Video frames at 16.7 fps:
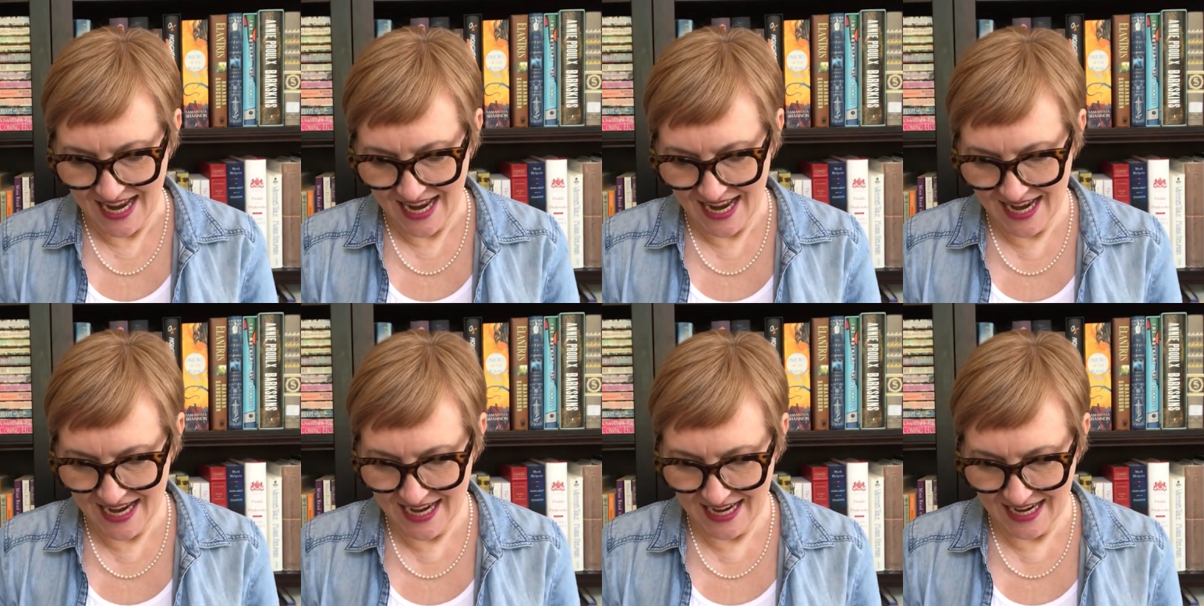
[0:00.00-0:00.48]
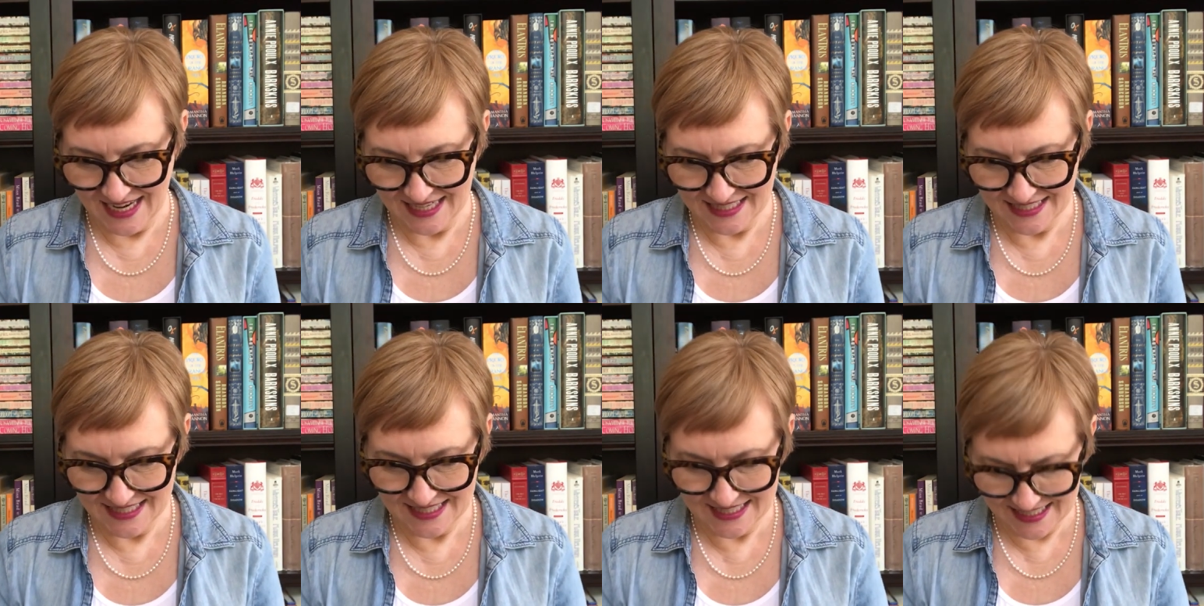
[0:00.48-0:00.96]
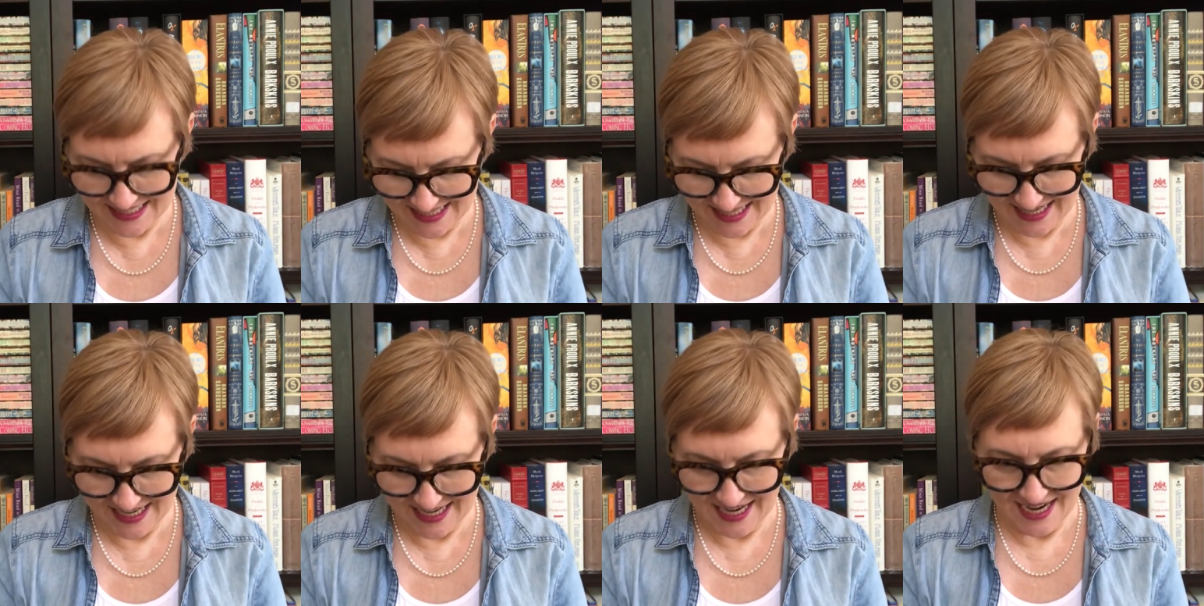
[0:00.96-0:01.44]
And
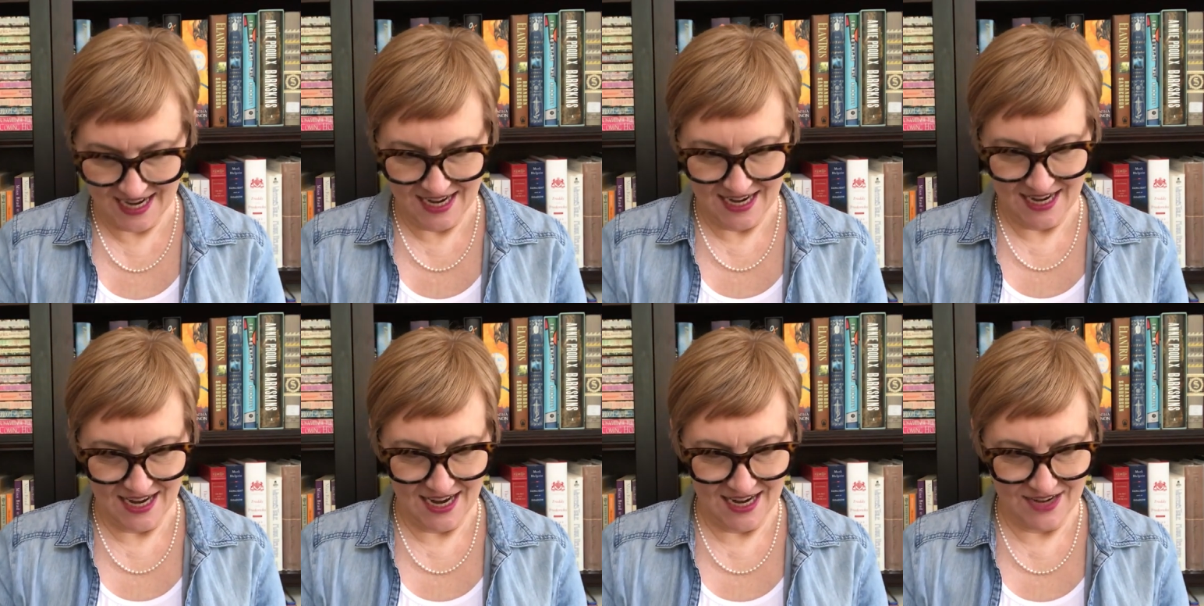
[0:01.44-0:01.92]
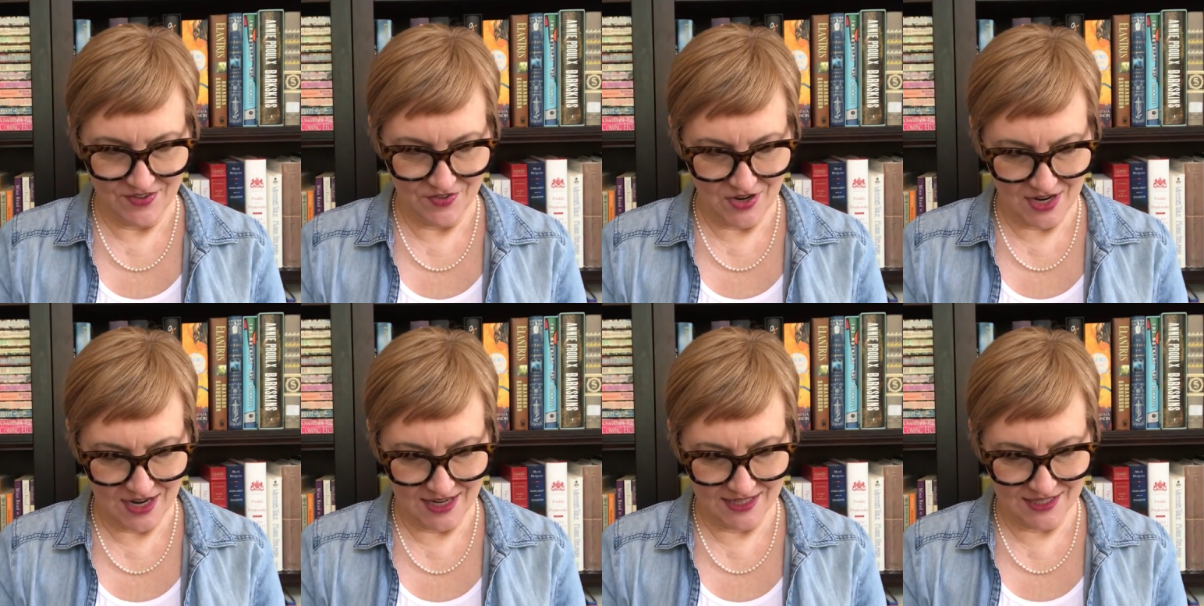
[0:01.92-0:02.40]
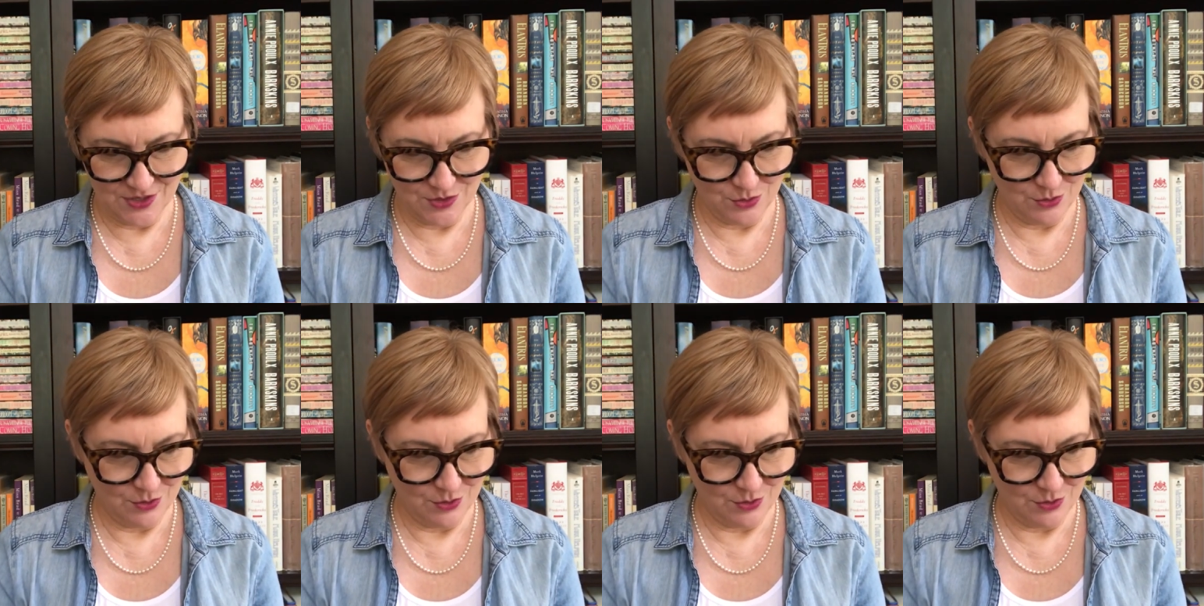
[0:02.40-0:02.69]
I've got